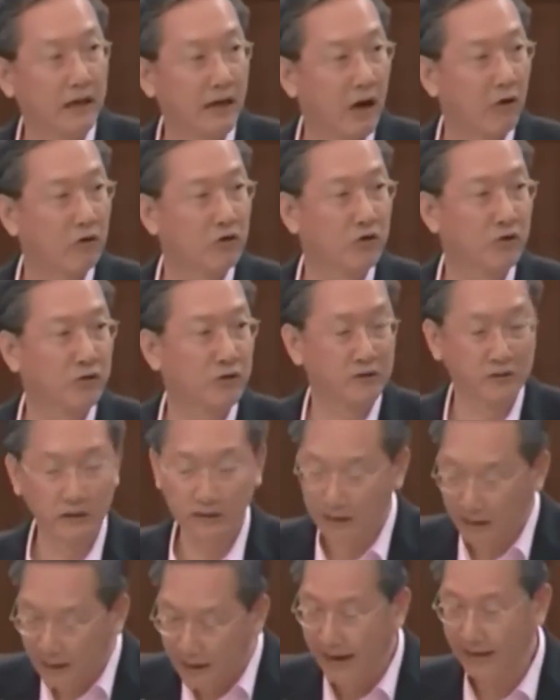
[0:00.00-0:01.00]
cultural
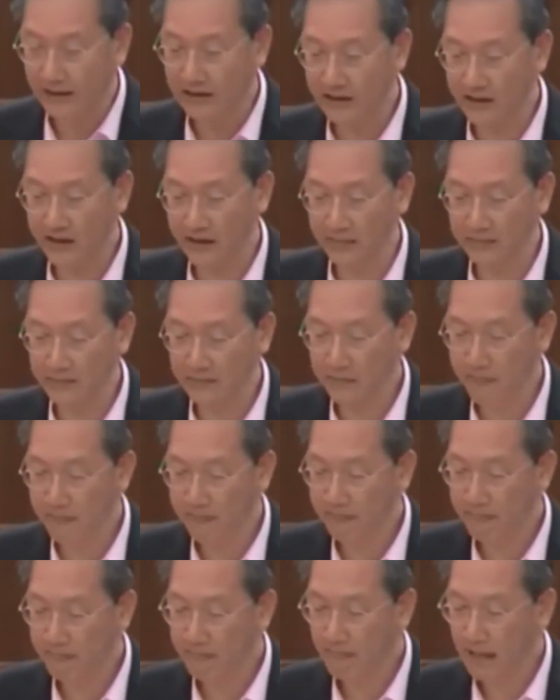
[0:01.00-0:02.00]
landscape.
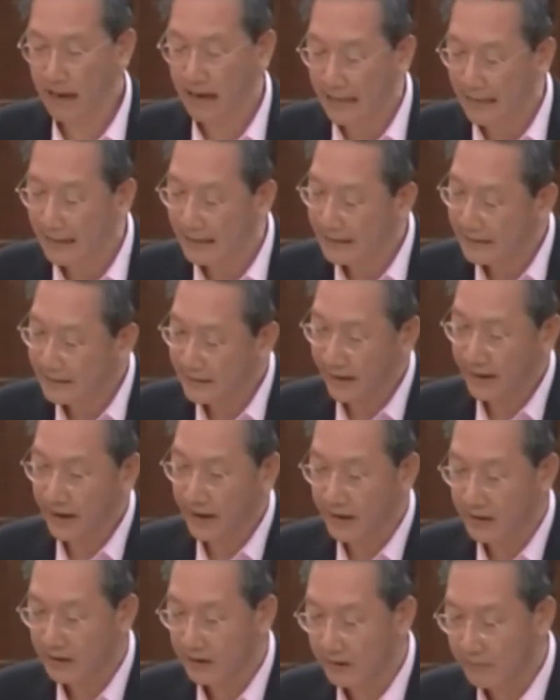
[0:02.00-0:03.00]

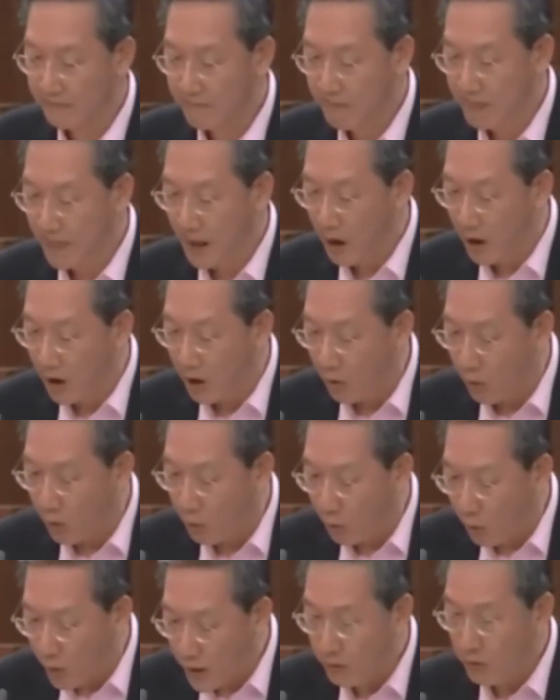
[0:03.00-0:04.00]
Secondly,
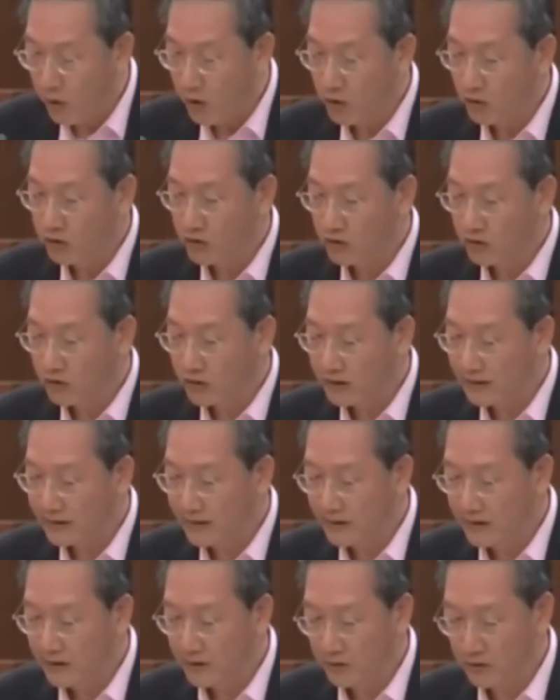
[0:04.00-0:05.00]
we will also
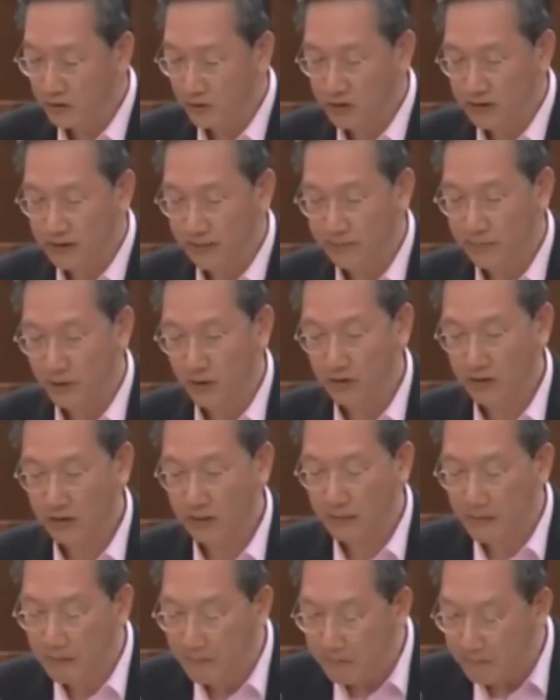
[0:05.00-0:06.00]
continue to support
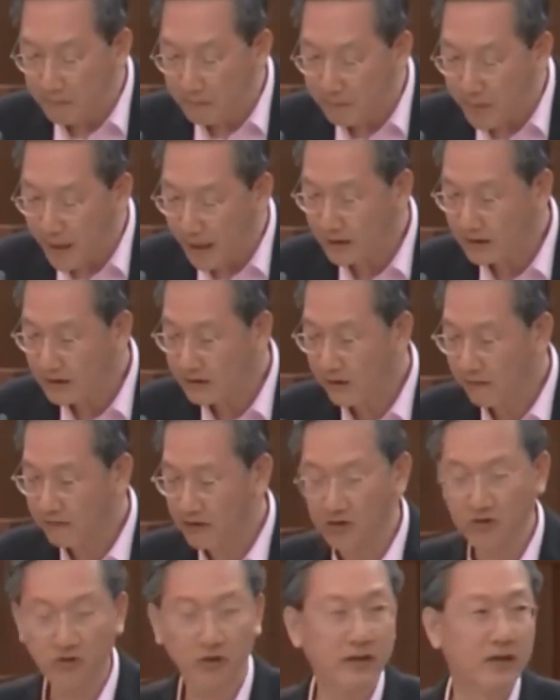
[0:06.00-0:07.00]
the passing of the
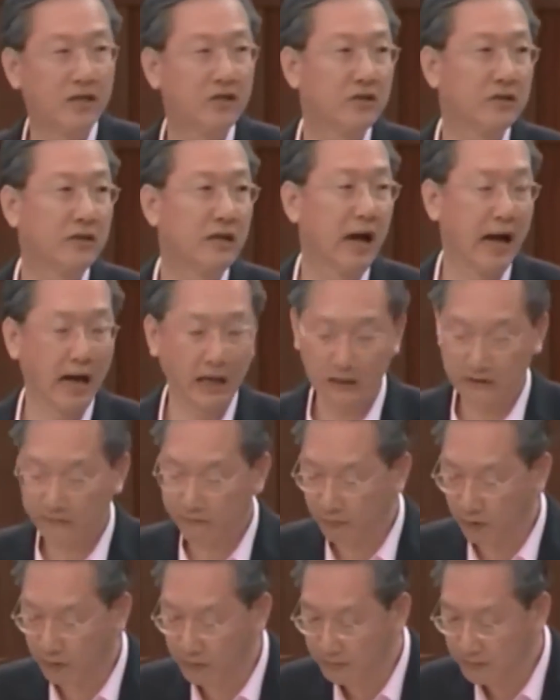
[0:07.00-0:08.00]
traditional arts
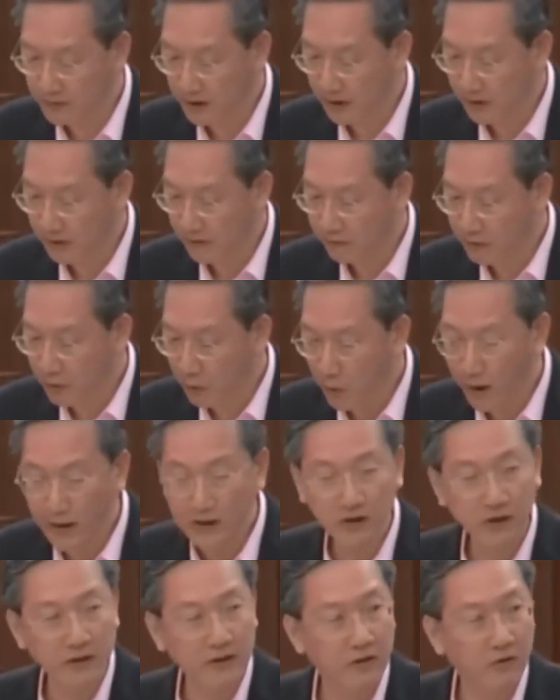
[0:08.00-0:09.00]
forms from one
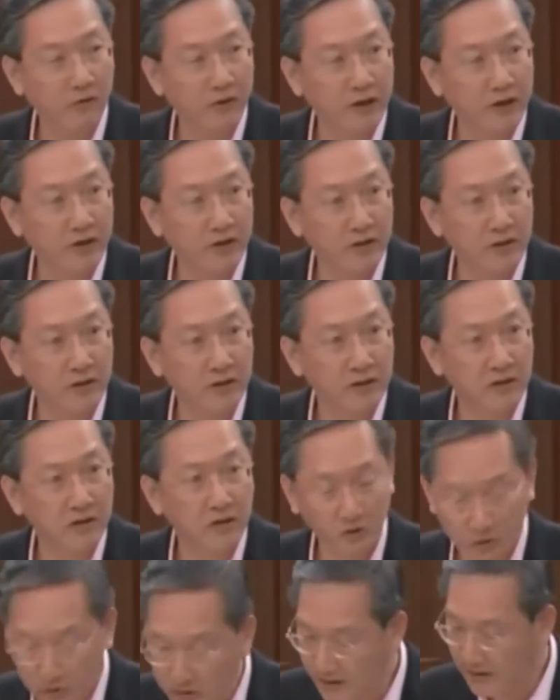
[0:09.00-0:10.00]
generation
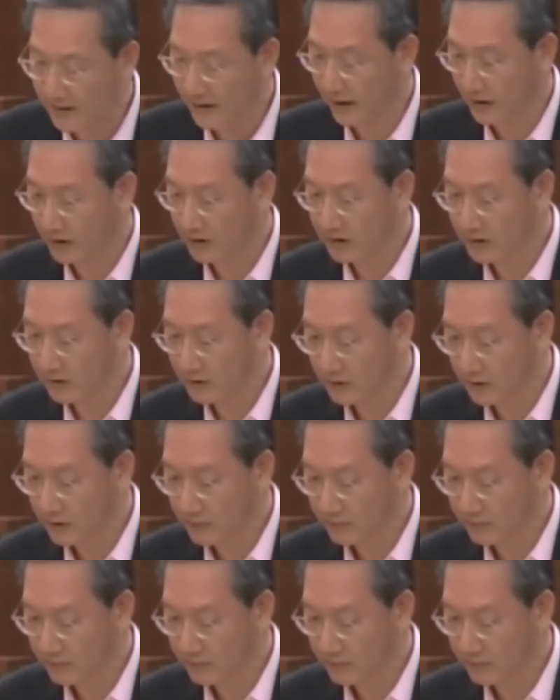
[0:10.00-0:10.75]
to the next.